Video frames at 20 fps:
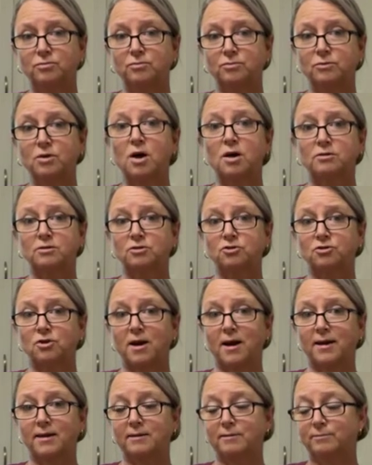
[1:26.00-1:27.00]

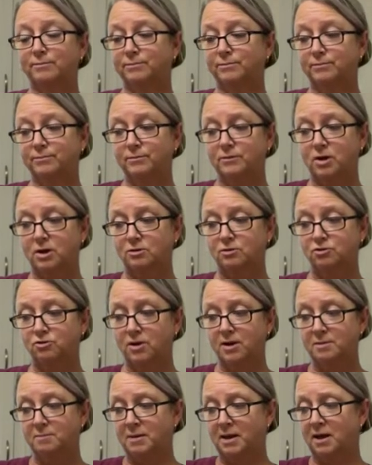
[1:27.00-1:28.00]
concentrated
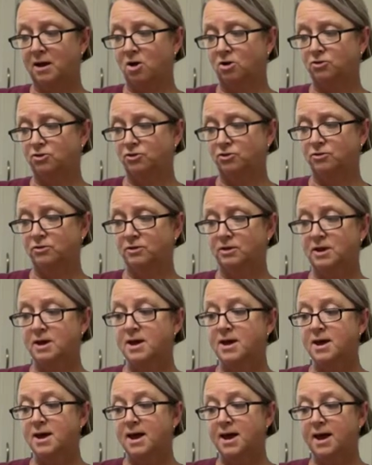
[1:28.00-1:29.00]
Mayhaw juice,
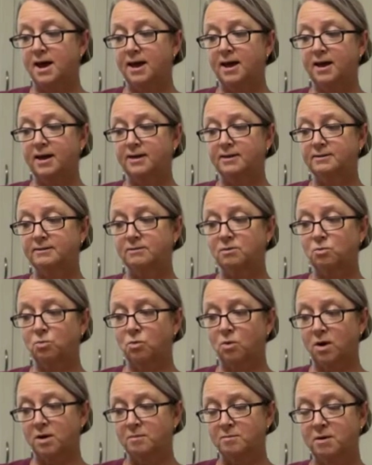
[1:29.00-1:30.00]
and
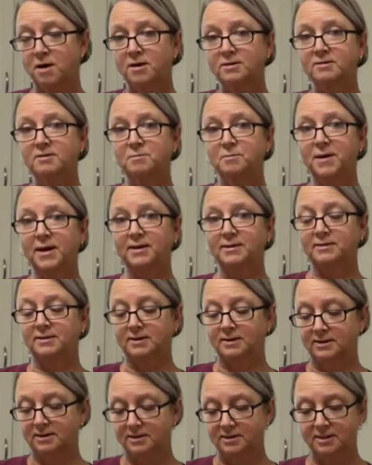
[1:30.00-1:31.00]
1 box of
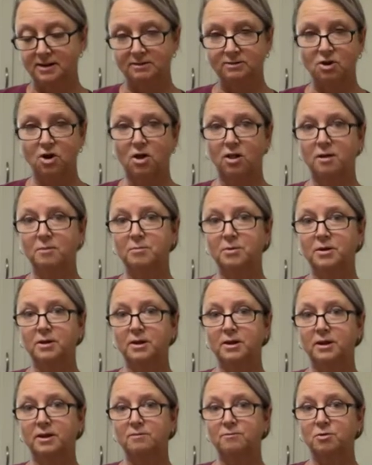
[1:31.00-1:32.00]
pectin. That's all I'm putting
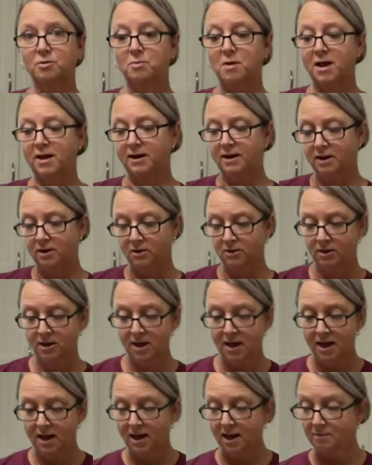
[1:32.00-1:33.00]
in it for right now.
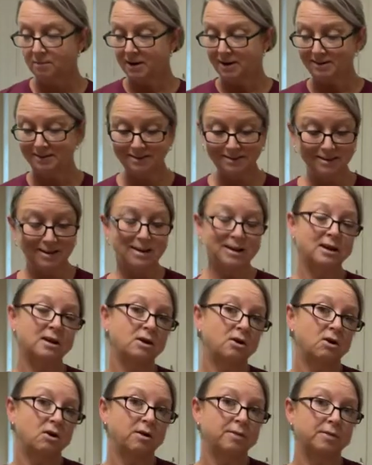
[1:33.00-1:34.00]
I'm gonna set it
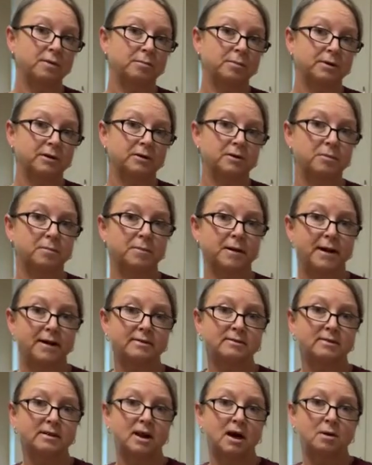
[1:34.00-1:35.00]
on the blender
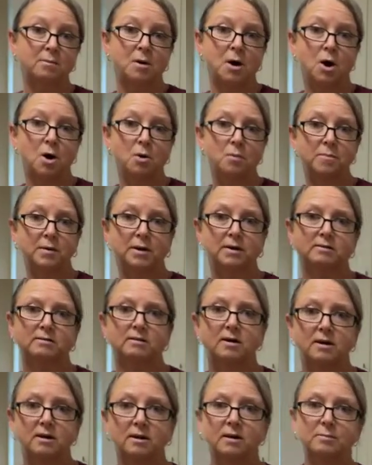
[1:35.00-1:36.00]
base, and I'm hoping it's
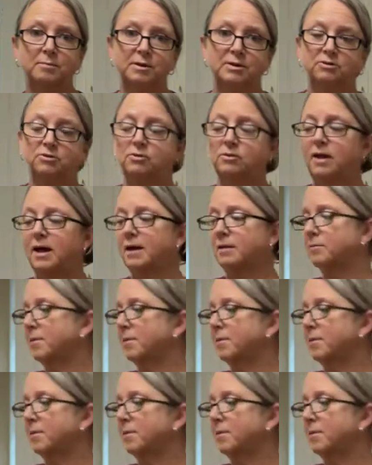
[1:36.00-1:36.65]
not gonna be too loud